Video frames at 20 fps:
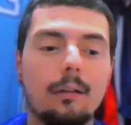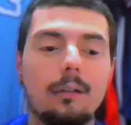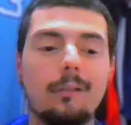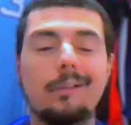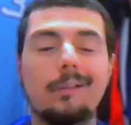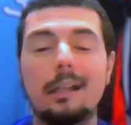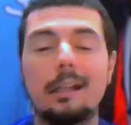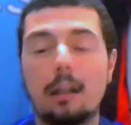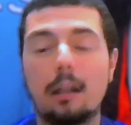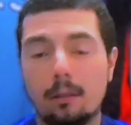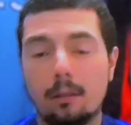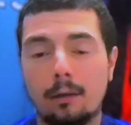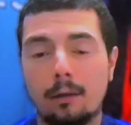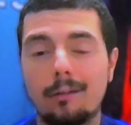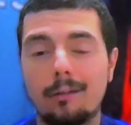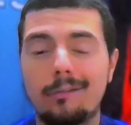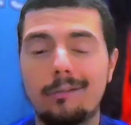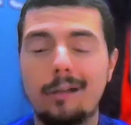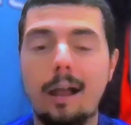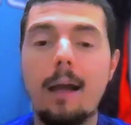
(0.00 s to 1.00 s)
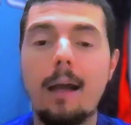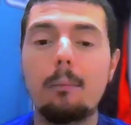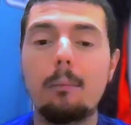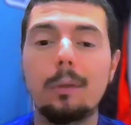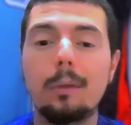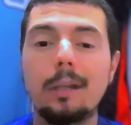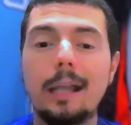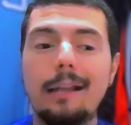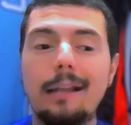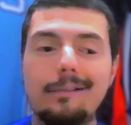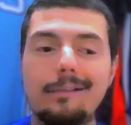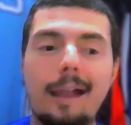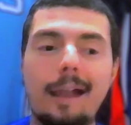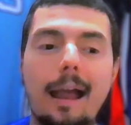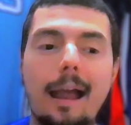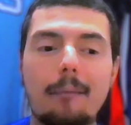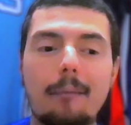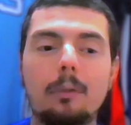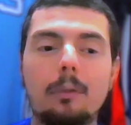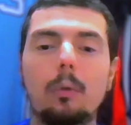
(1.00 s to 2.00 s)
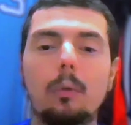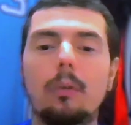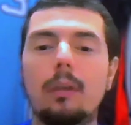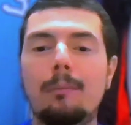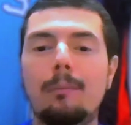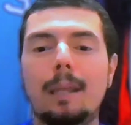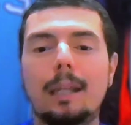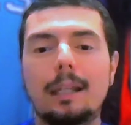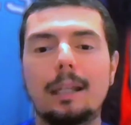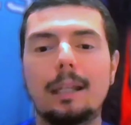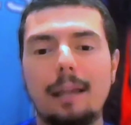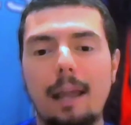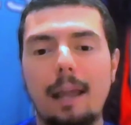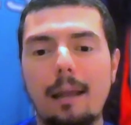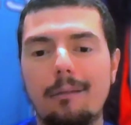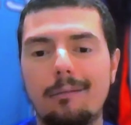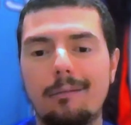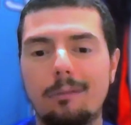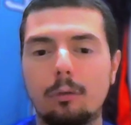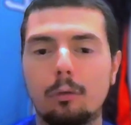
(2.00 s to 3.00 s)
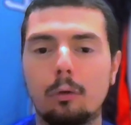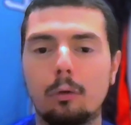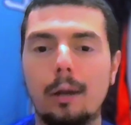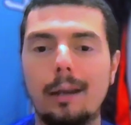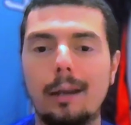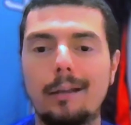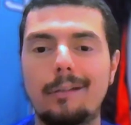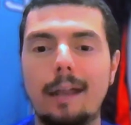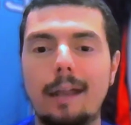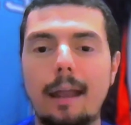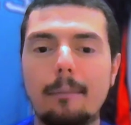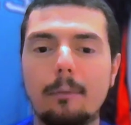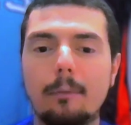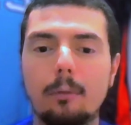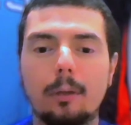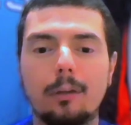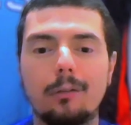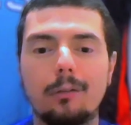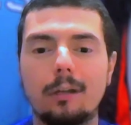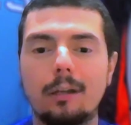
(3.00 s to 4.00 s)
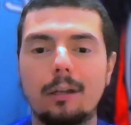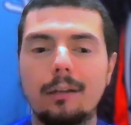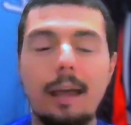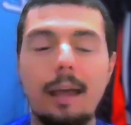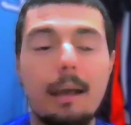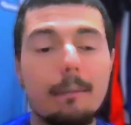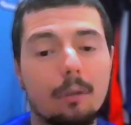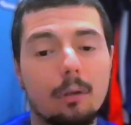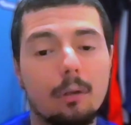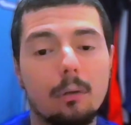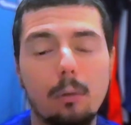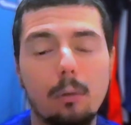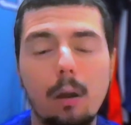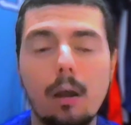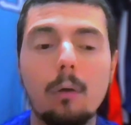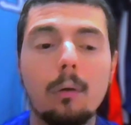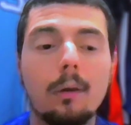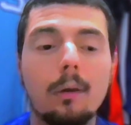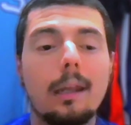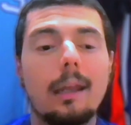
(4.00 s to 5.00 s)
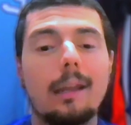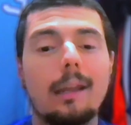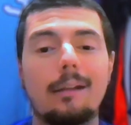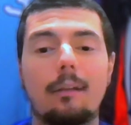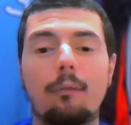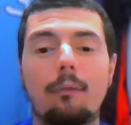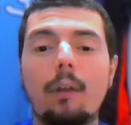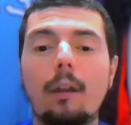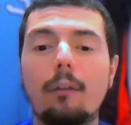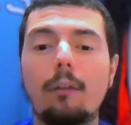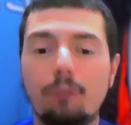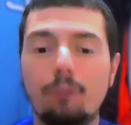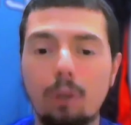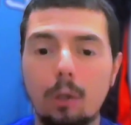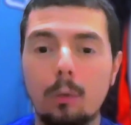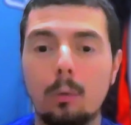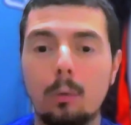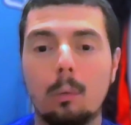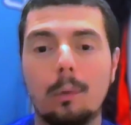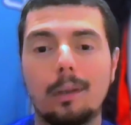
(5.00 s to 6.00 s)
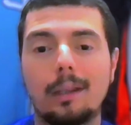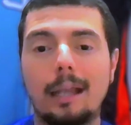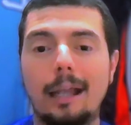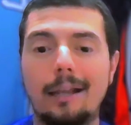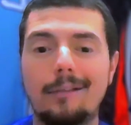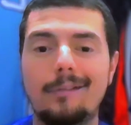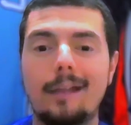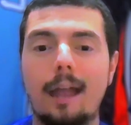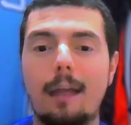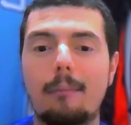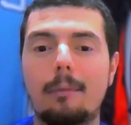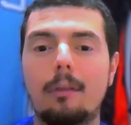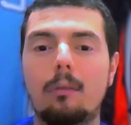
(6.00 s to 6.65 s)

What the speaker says: She does a good job with that jab. You'll see many times she'll throw that jab 3 straight times in a row, and she's very fluent with that jab